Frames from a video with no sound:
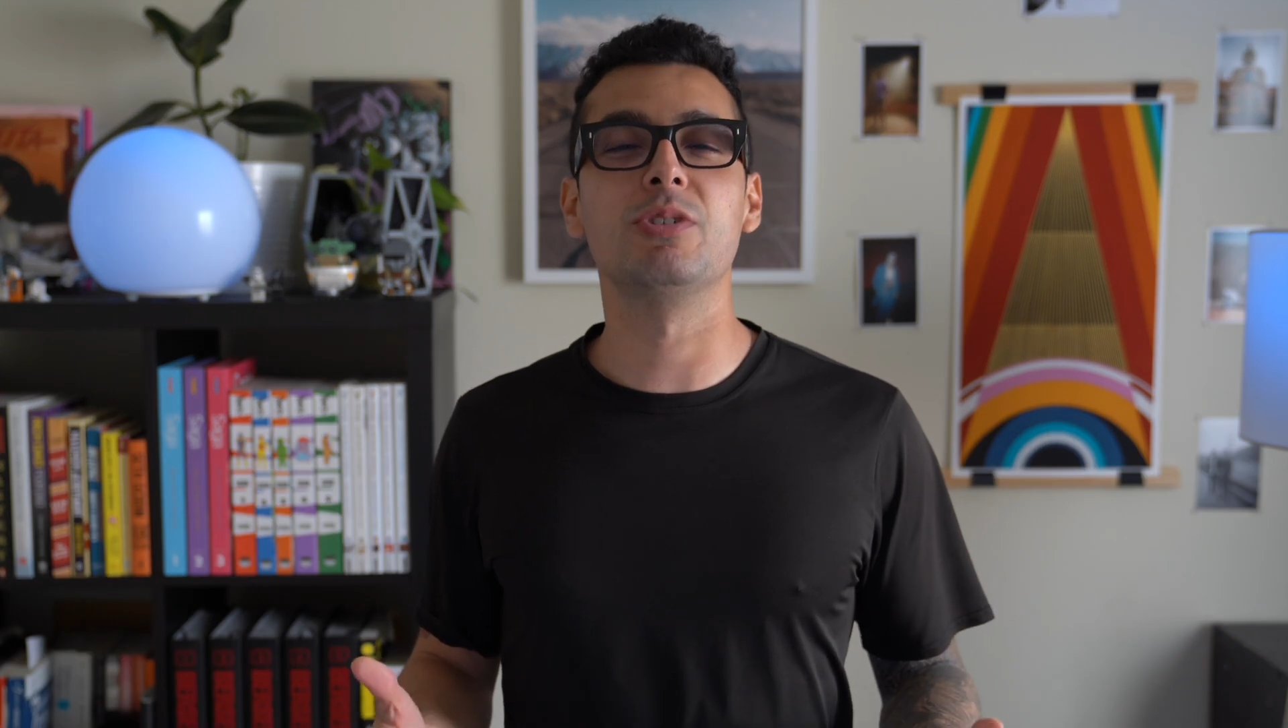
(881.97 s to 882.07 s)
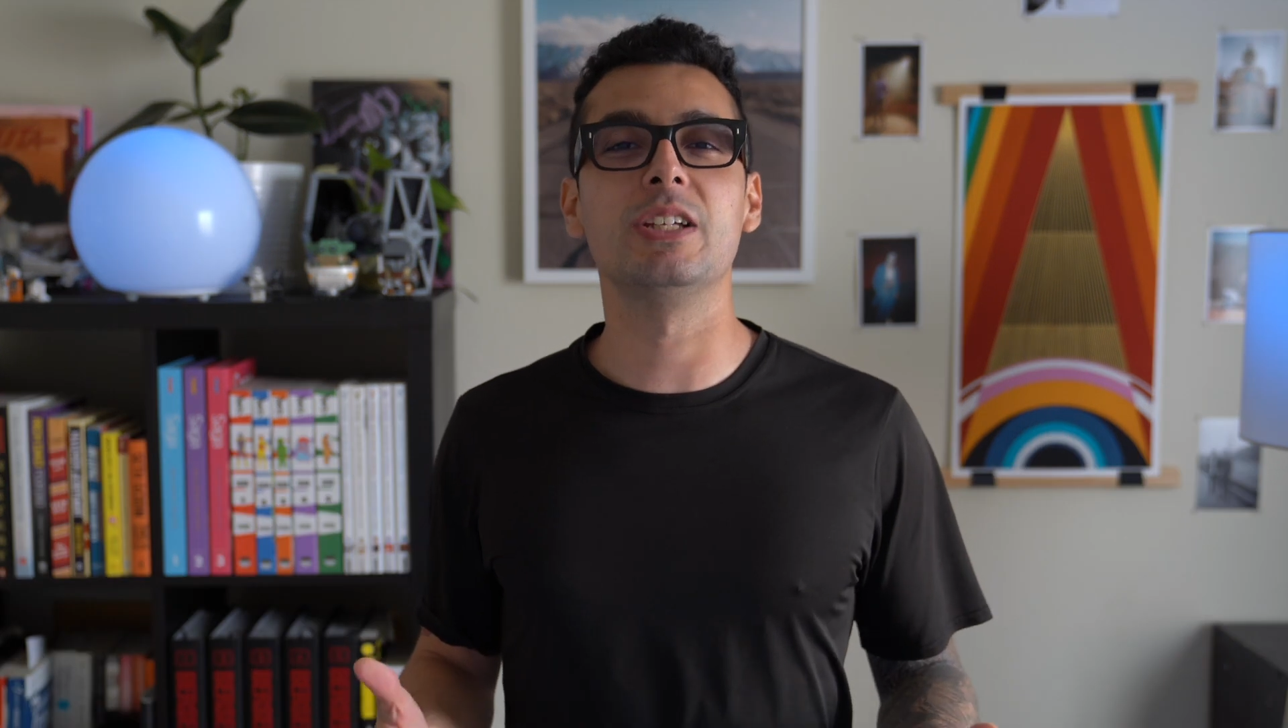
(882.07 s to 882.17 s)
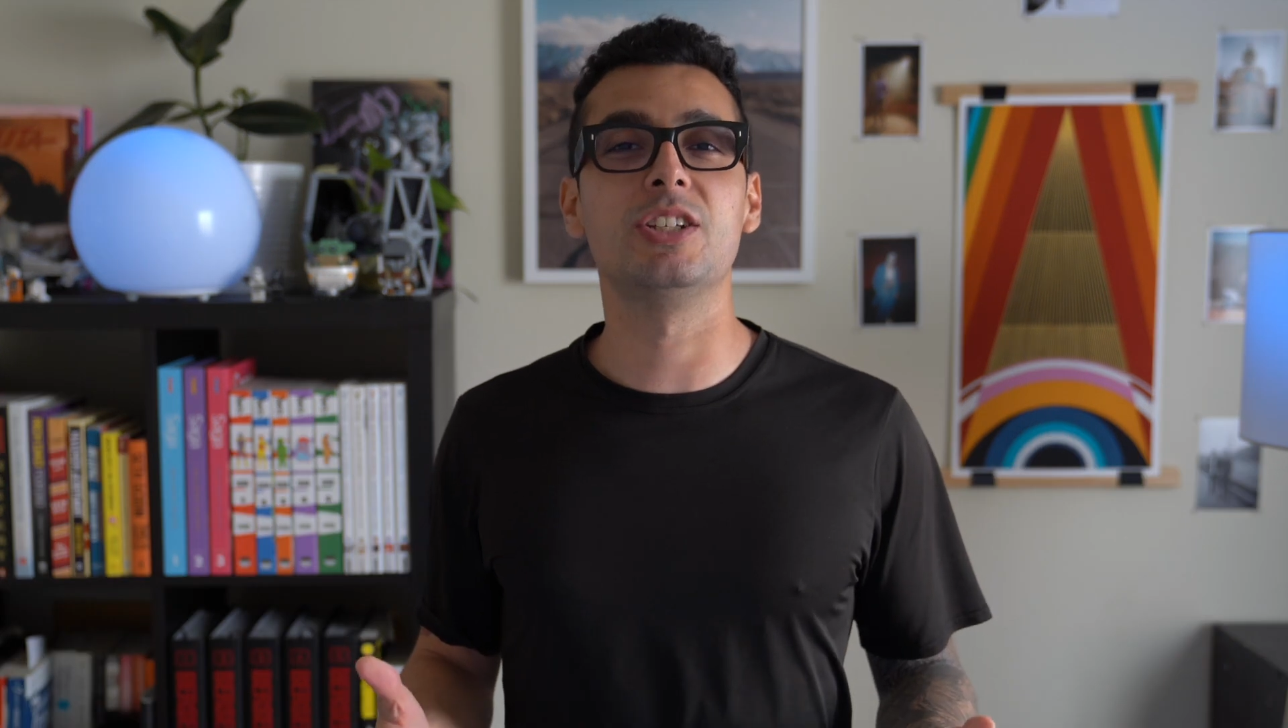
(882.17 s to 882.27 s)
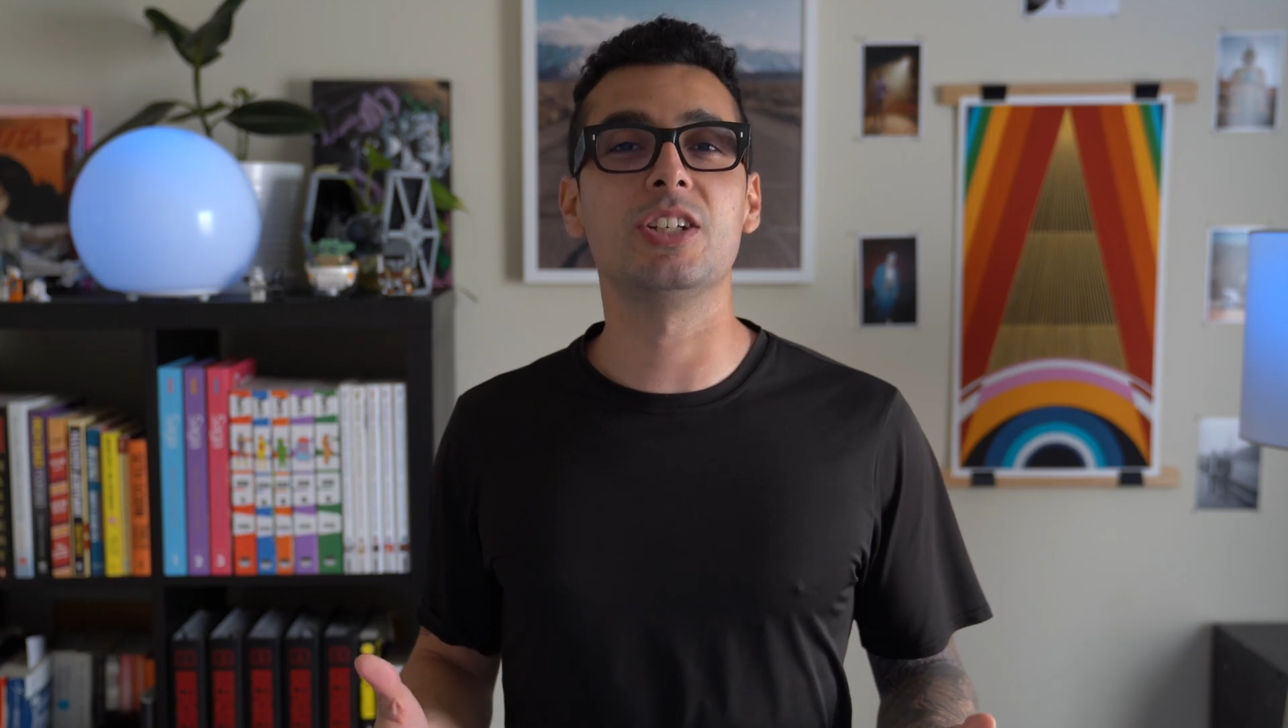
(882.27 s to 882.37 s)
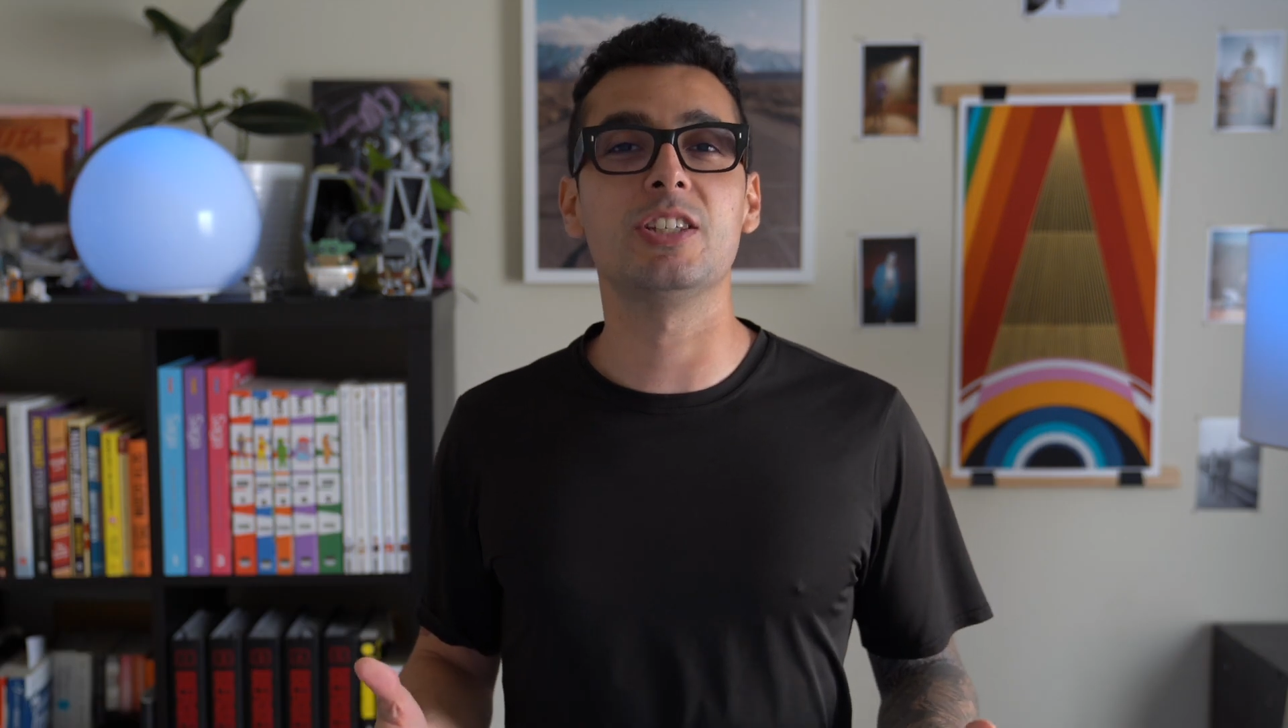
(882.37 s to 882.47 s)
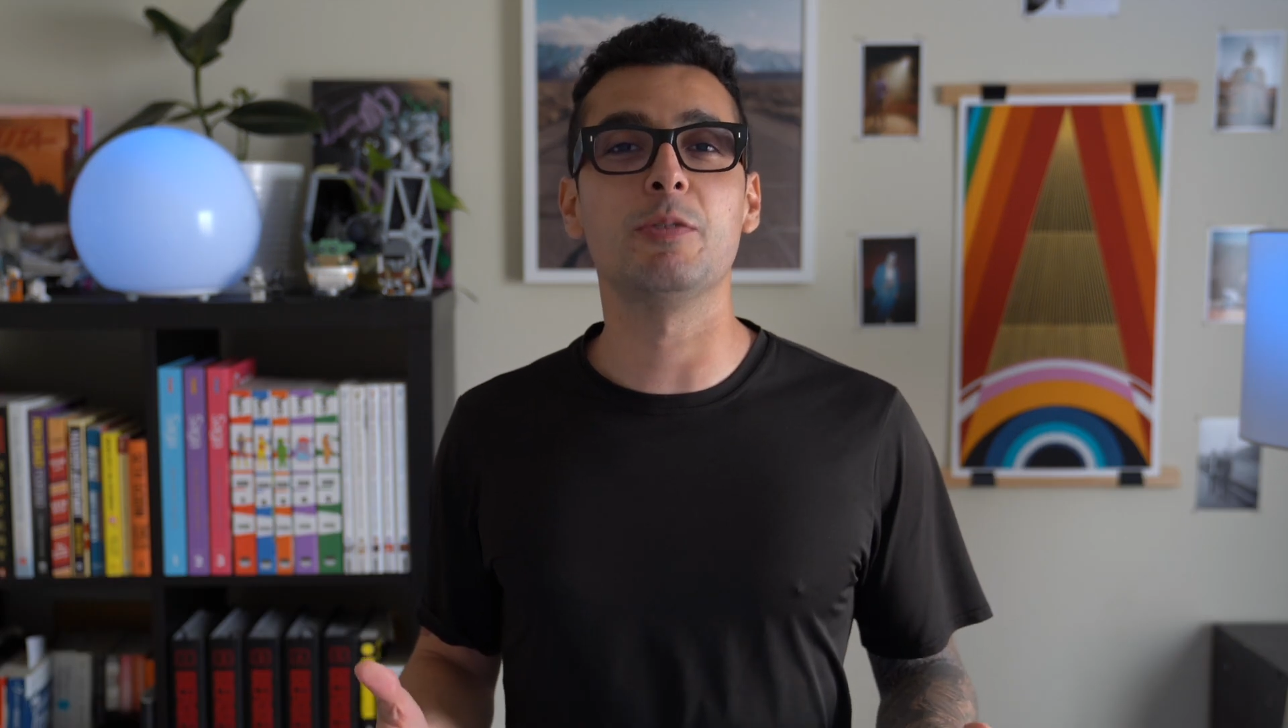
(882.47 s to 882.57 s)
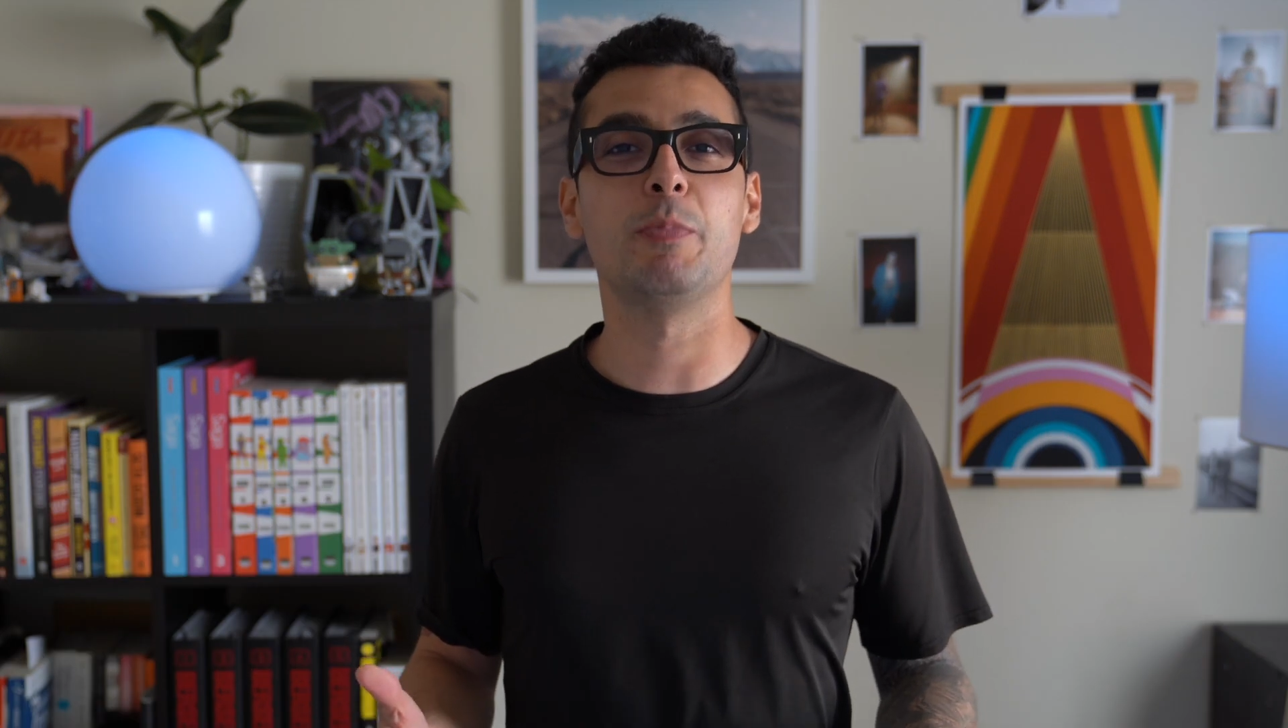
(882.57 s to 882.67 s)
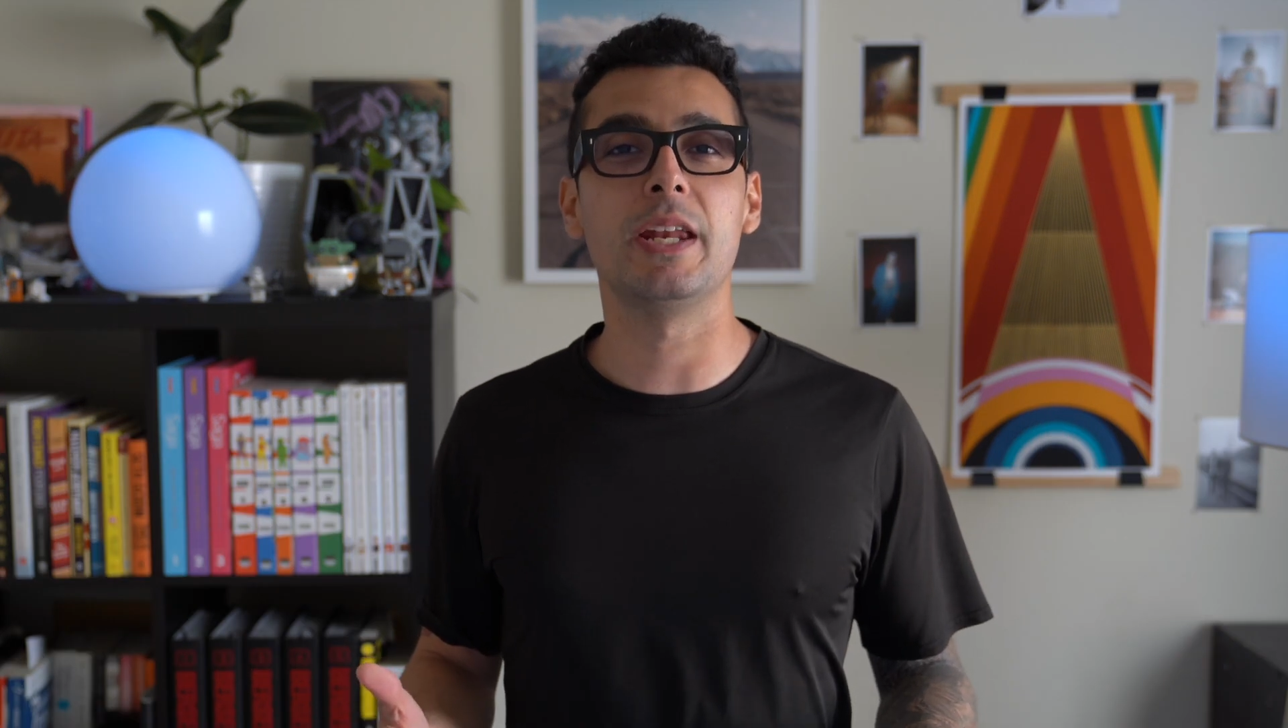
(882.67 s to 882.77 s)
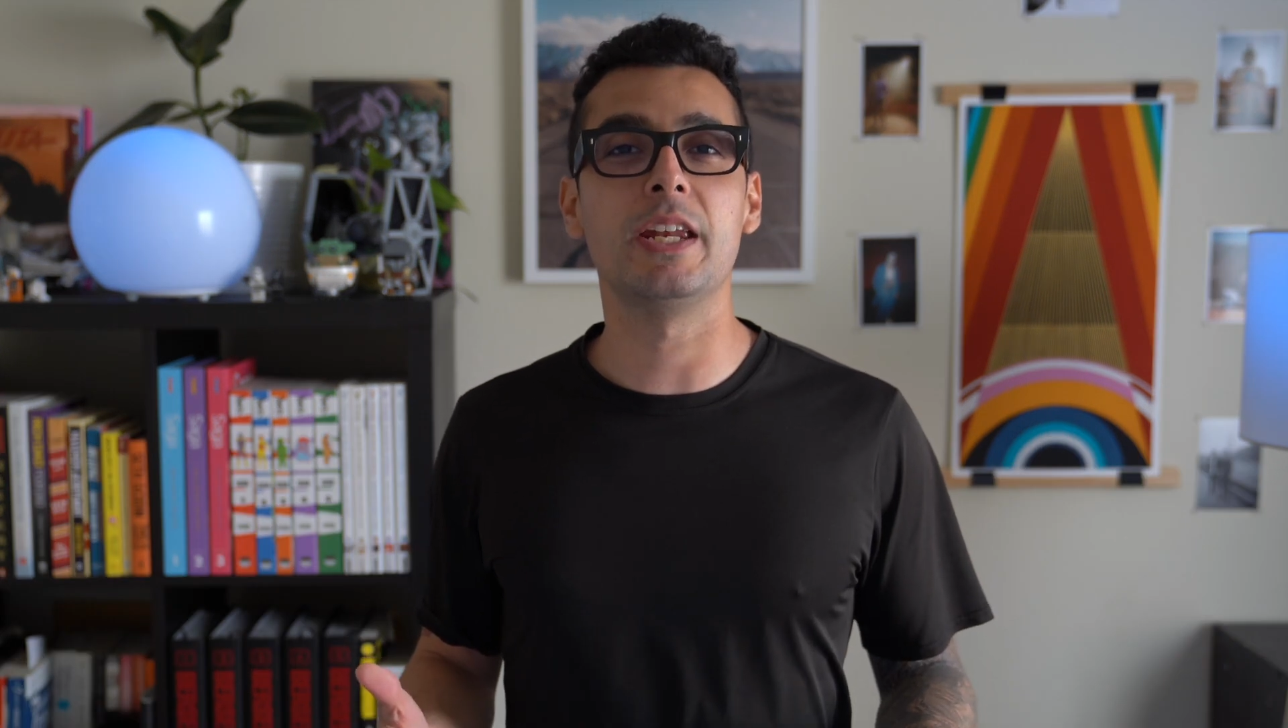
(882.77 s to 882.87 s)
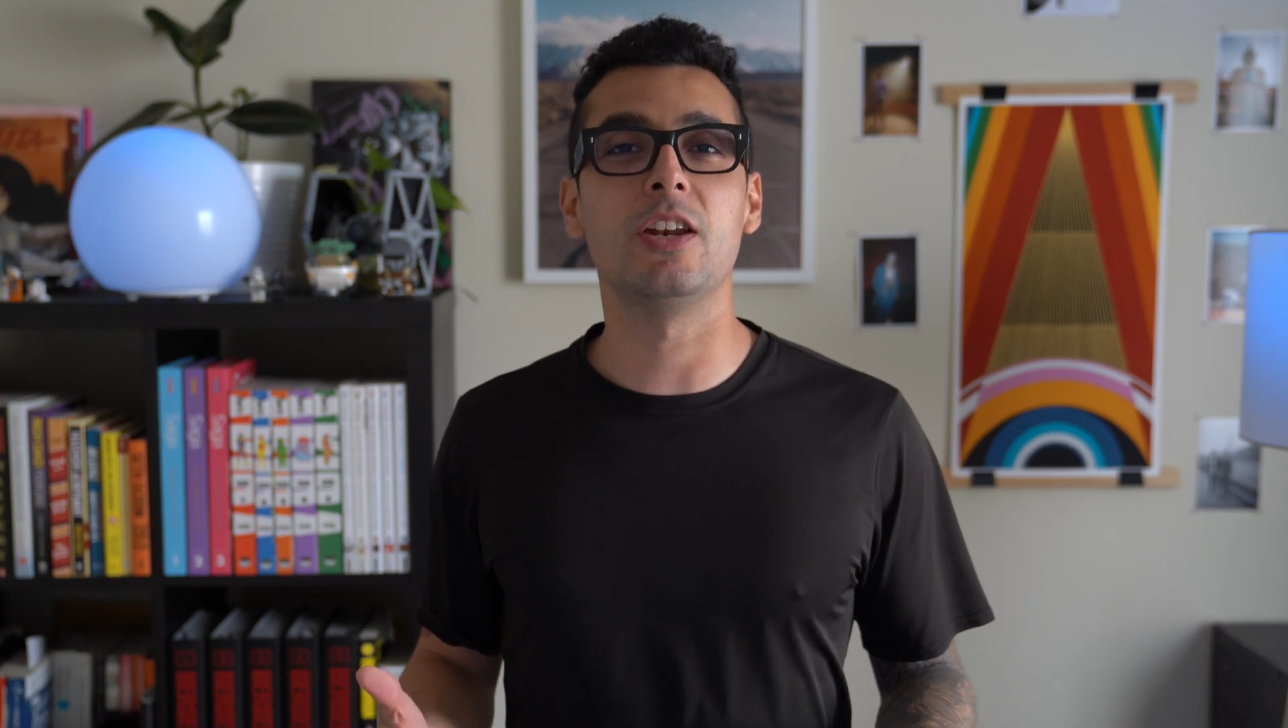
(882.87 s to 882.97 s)
really just
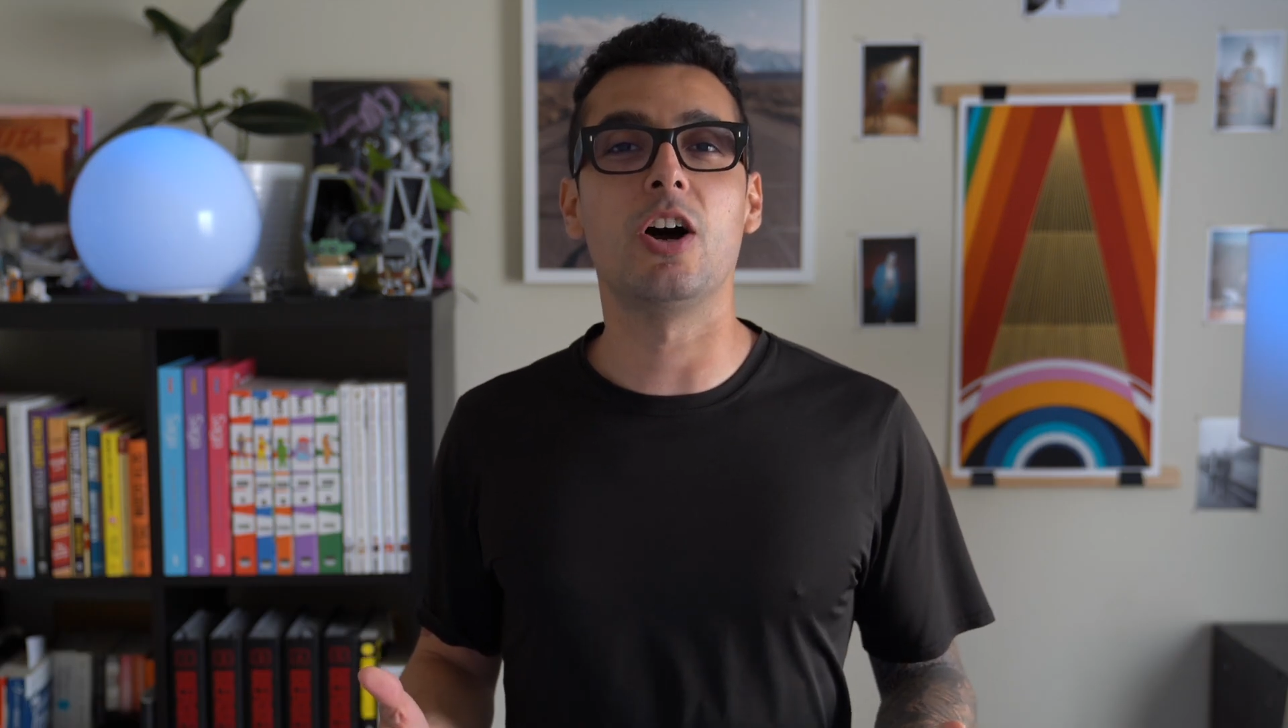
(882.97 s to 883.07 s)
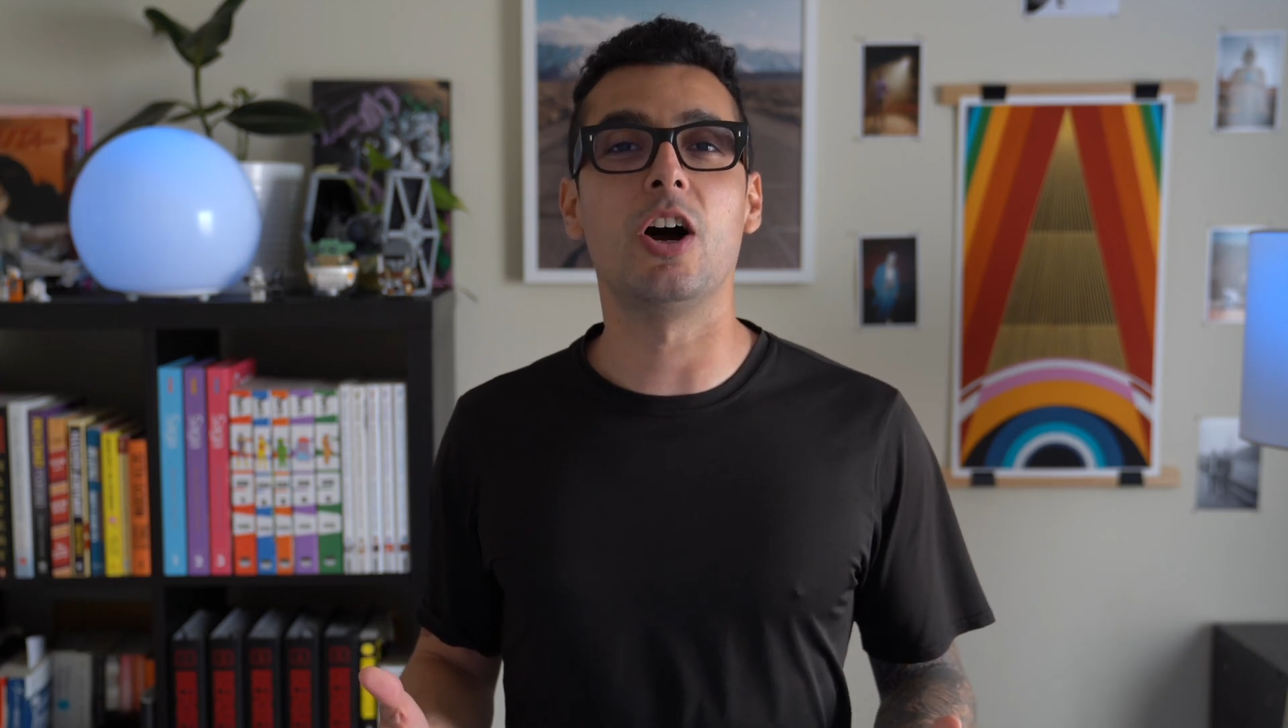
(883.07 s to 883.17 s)
dependent